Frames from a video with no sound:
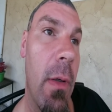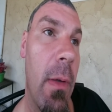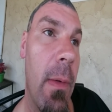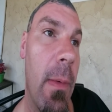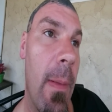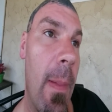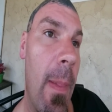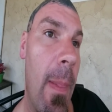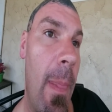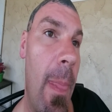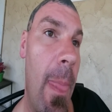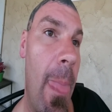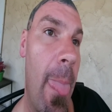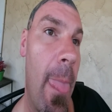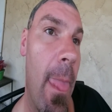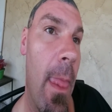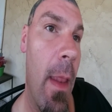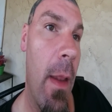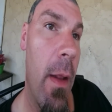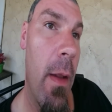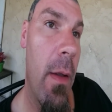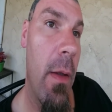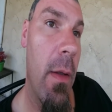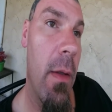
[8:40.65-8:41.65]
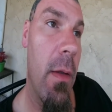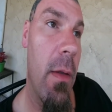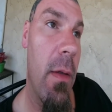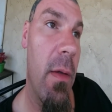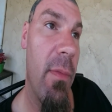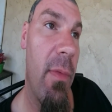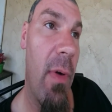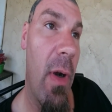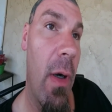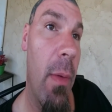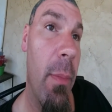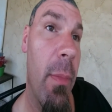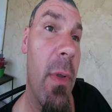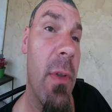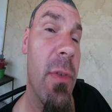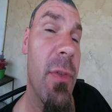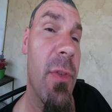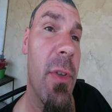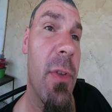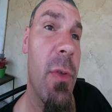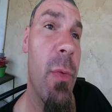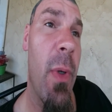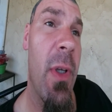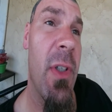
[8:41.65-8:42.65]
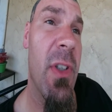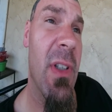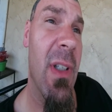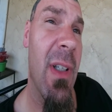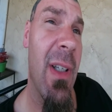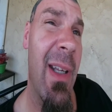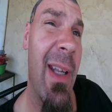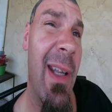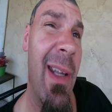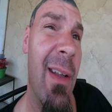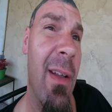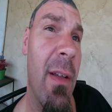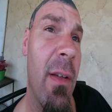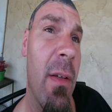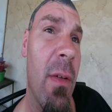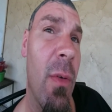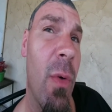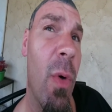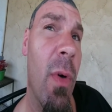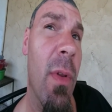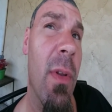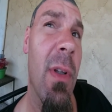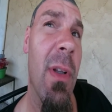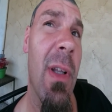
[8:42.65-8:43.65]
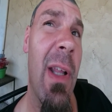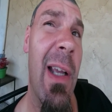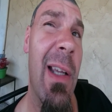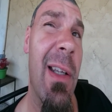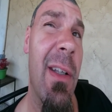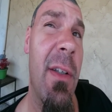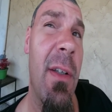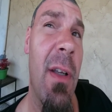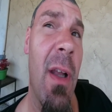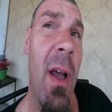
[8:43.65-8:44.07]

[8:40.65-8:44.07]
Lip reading: environment or situation at hand, or the lack of knowledge on